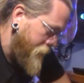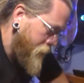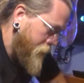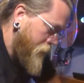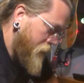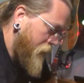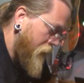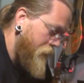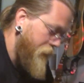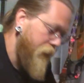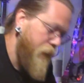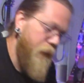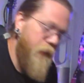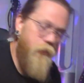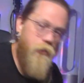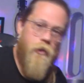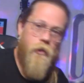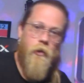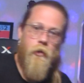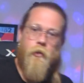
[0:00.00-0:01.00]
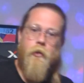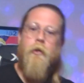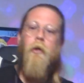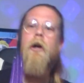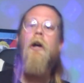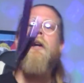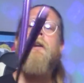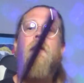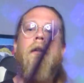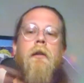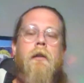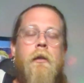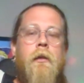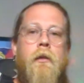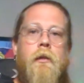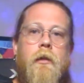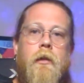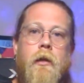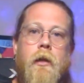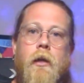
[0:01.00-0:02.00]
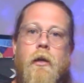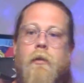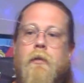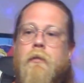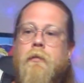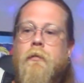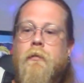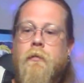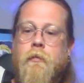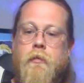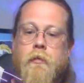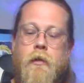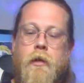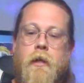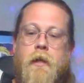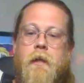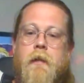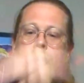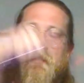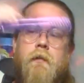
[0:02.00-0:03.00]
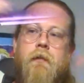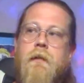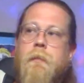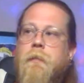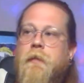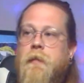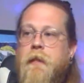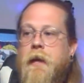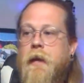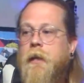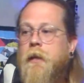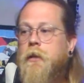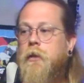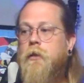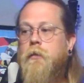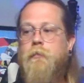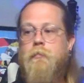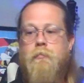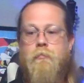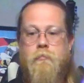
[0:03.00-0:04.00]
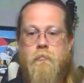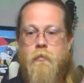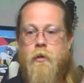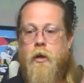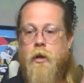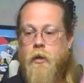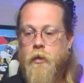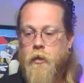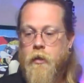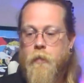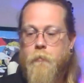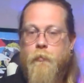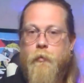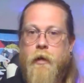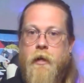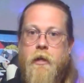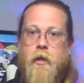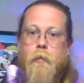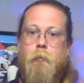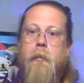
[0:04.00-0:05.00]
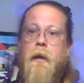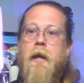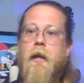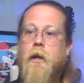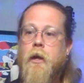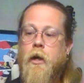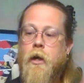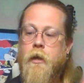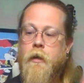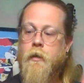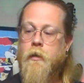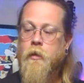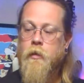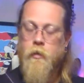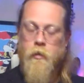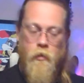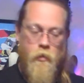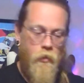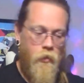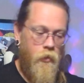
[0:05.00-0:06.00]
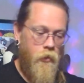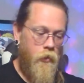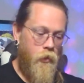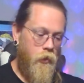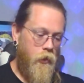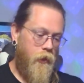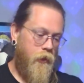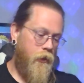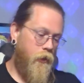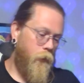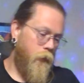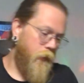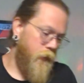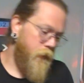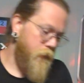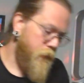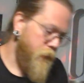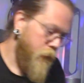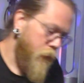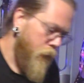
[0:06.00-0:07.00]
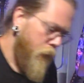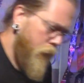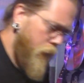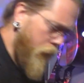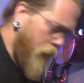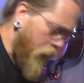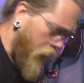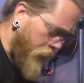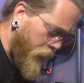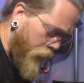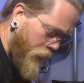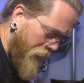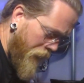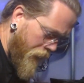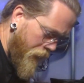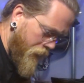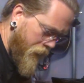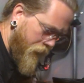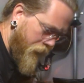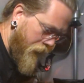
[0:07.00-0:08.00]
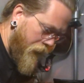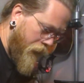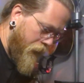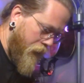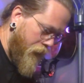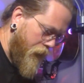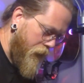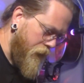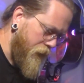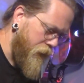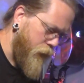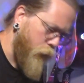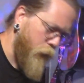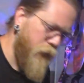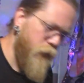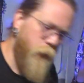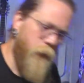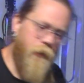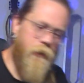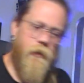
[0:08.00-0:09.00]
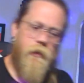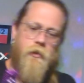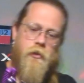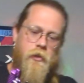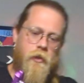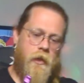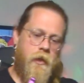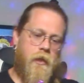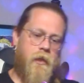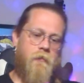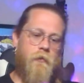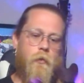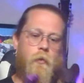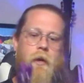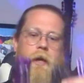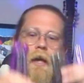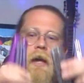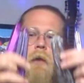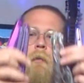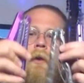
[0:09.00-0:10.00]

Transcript: something that you can learn on, you know, you get something that you aren't going to break your bank on. Anyways, if you made it to the end of this, which one of these should I give away? I